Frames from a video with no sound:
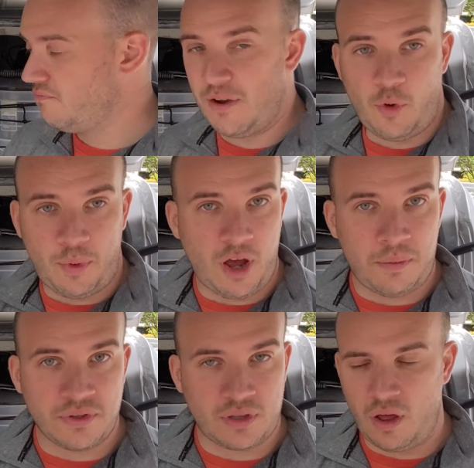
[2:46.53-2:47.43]
general
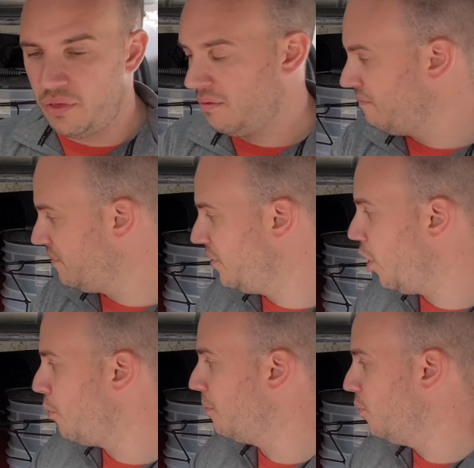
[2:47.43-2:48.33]
purpose cloth, not
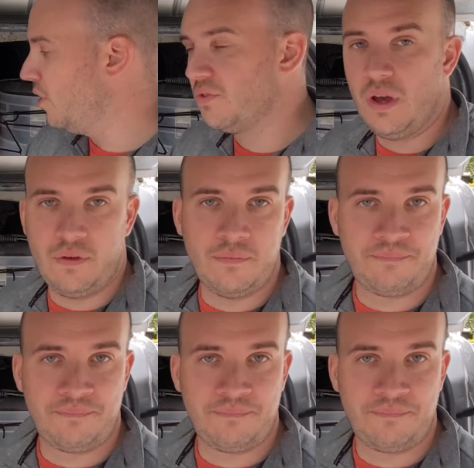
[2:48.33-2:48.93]
a problem whatsoever.